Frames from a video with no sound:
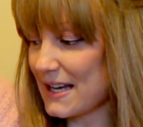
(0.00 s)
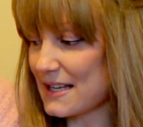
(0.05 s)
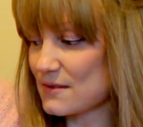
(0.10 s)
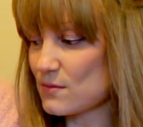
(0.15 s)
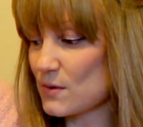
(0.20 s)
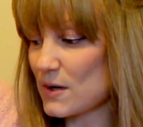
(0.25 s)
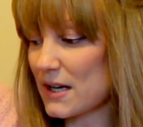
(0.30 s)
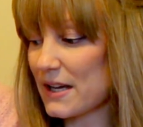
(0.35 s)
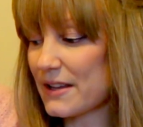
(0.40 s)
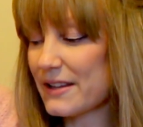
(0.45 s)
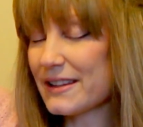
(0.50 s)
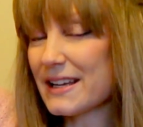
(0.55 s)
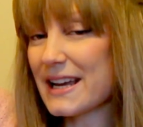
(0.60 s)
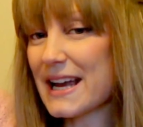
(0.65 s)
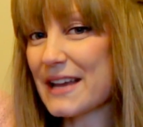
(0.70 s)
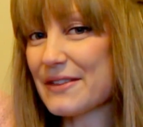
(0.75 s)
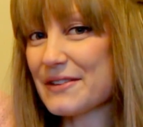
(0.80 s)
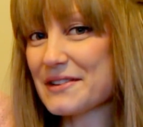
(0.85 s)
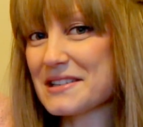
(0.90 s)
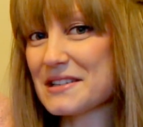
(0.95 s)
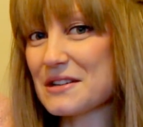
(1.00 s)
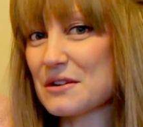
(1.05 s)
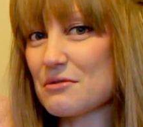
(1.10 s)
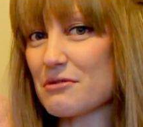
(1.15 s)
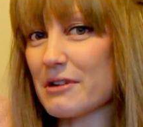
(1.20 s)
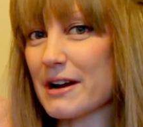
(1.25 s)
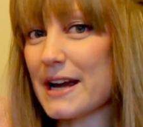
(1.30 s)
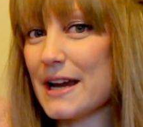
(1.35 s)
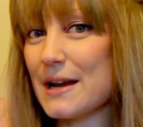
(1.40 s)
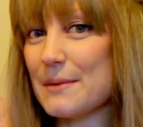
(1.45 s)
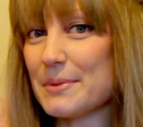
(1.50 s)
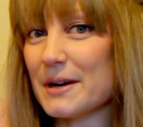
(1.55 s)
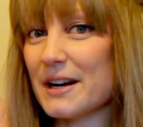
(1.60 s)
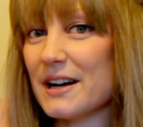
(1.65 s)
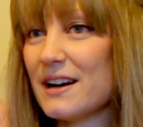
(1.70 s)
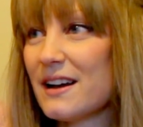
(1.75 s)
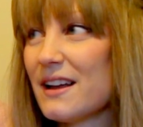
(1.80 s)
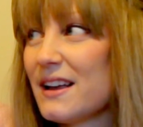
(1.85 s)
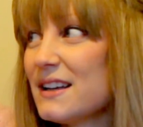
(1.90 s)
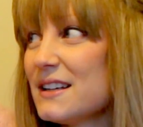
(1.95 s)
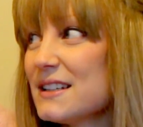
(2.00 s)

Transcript: as well. I think they had this in grey, but